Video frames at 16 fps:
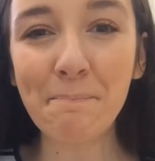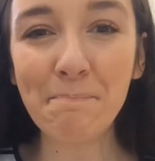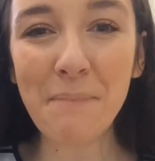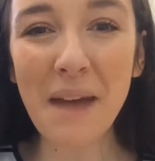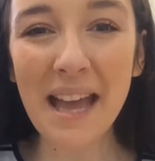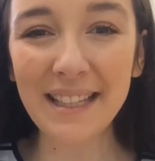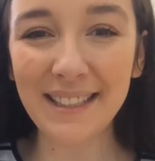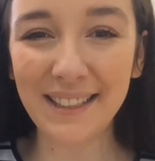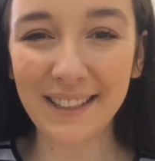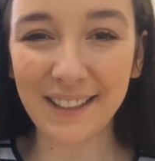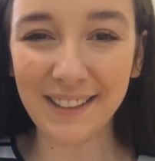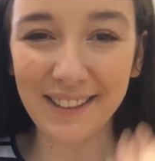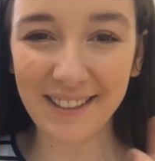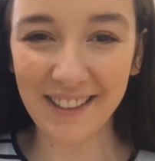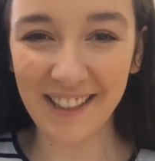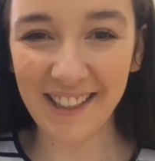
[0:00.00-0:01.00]

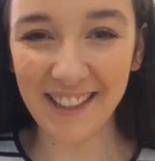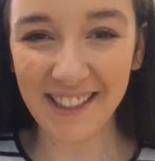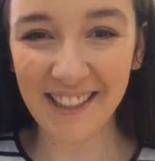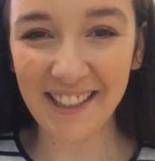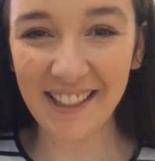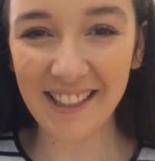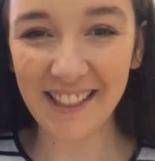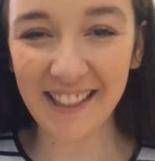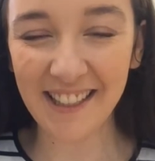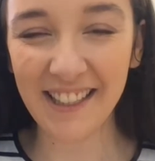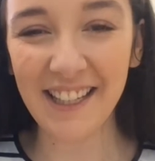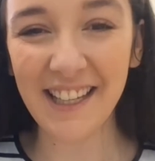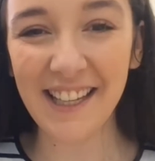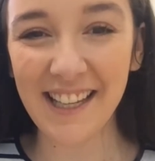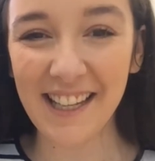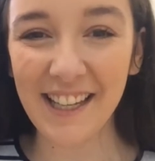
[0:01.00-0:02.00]
Metal.
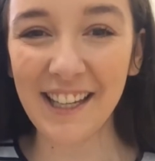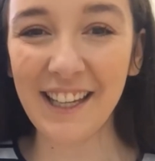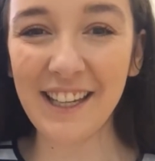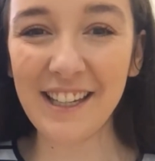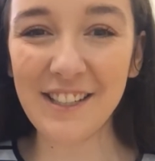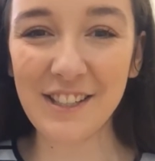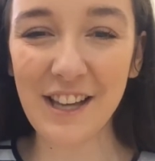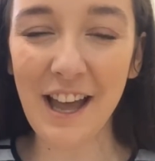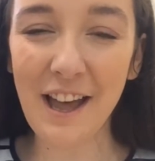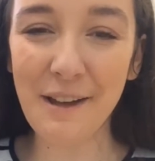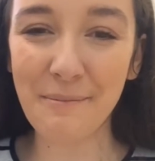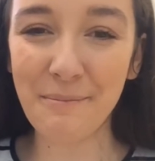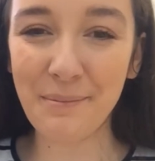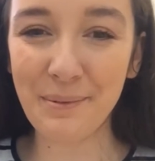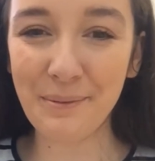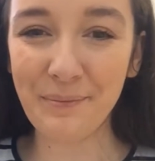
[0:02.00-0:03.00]
Good
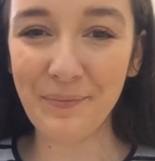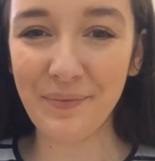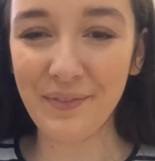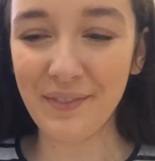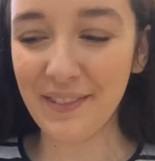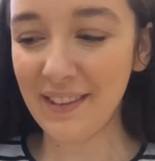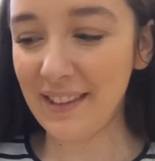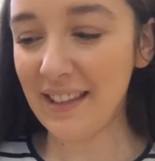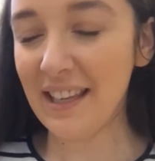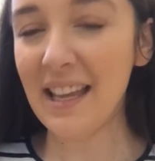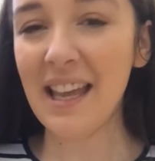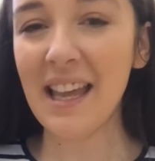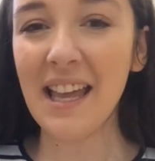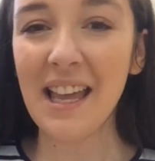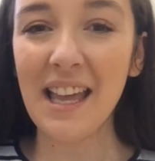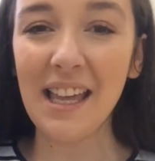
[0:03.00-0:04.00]
job.
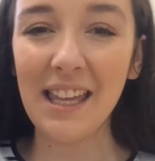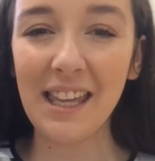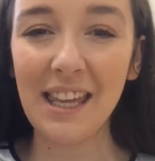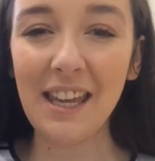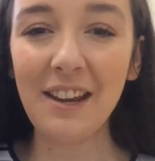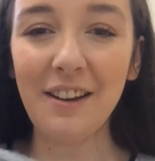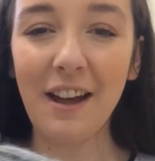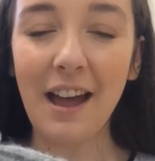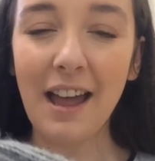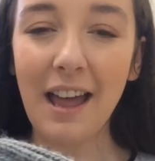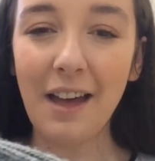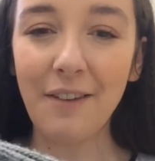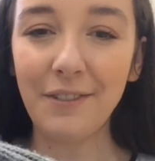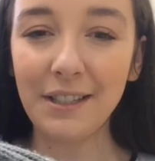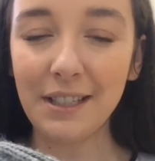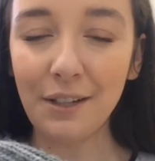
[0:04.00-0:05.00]
Here I
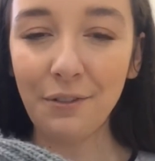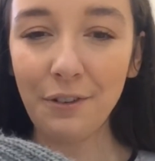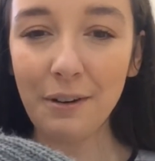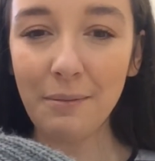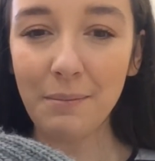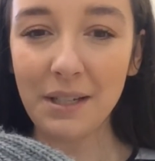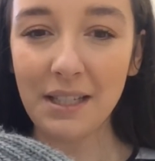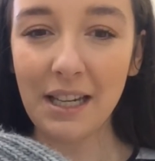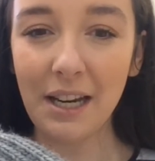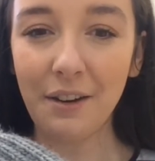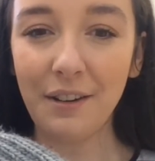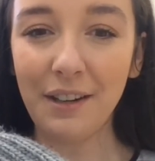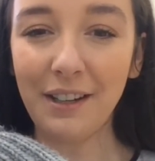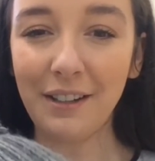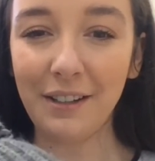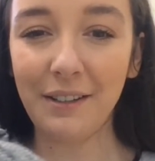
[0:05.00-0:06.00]
have a different
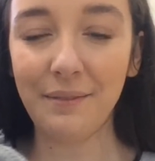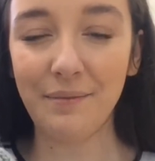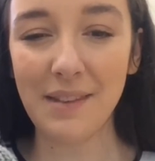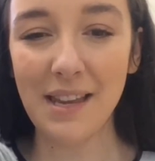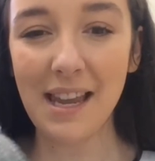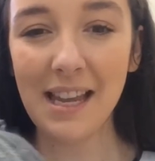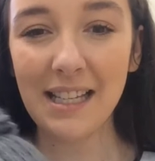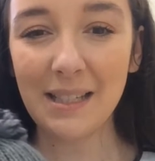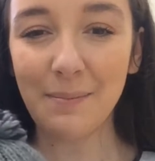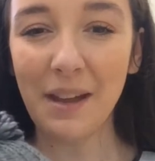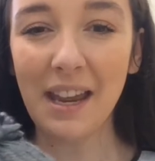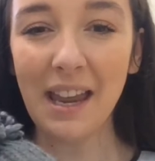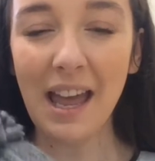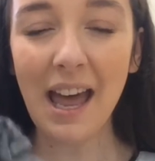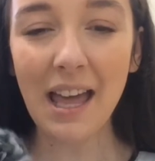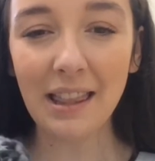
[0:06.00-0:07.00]
material. It's my
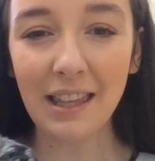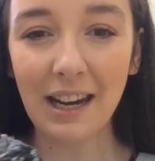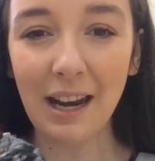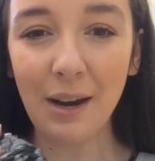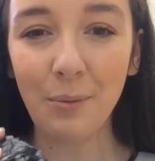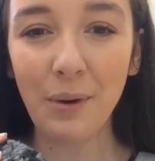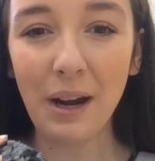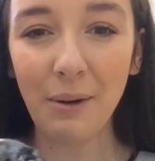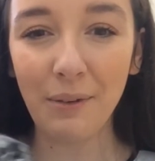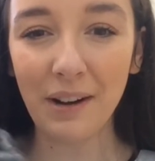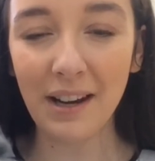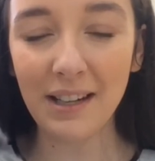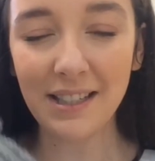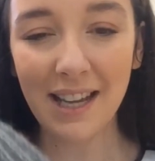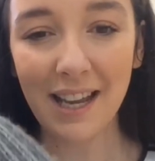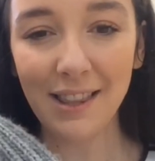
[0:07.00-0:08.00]
hat that I wear when
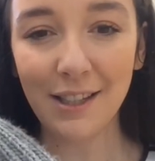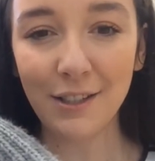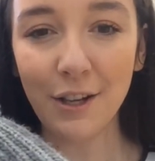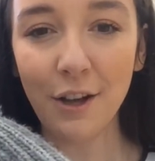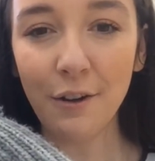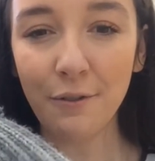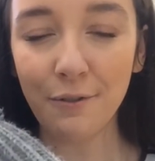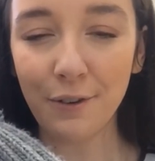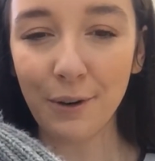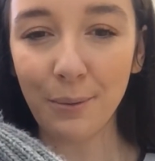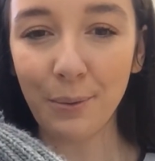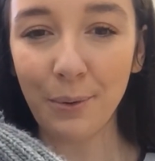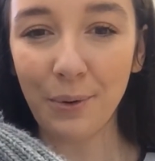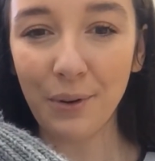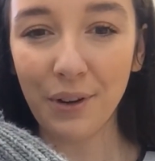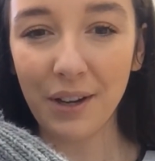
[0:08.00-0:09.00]
I take the dog for a
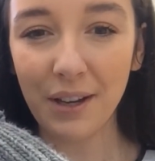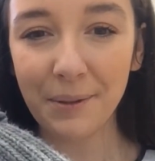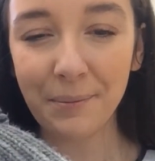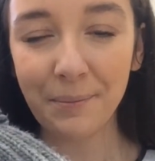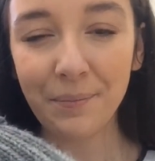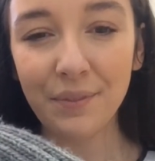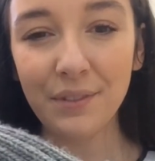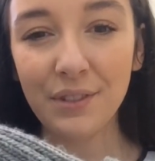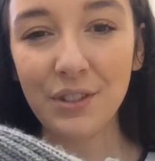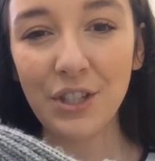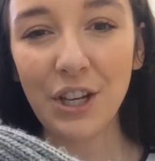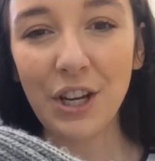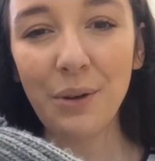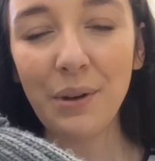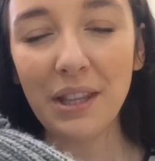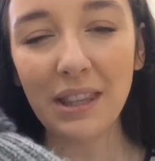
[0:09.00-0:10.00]
walk. Do
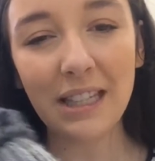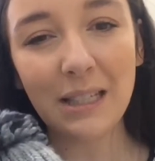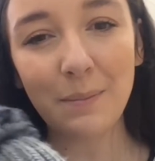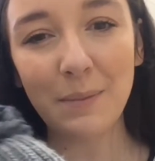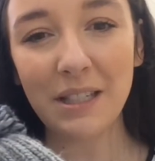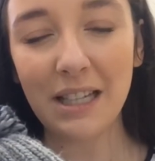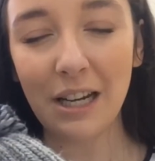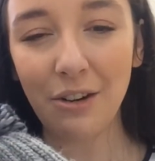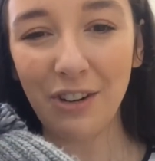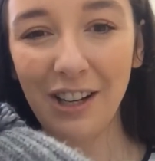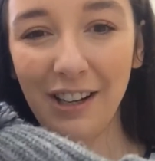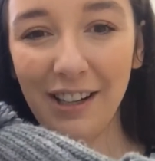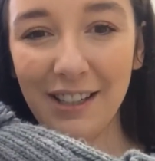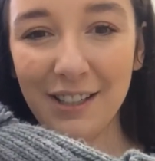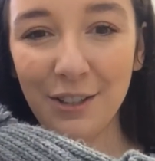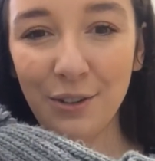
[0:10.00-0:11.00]
you know what this
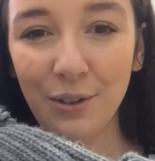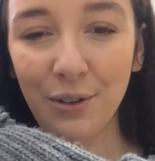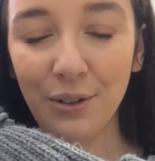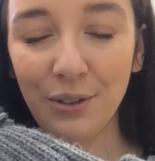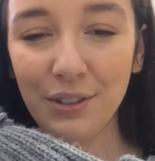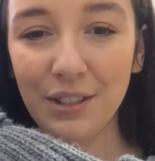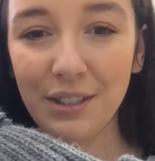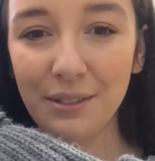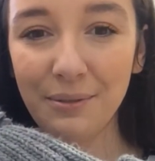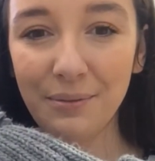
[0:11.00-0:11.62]
material is called?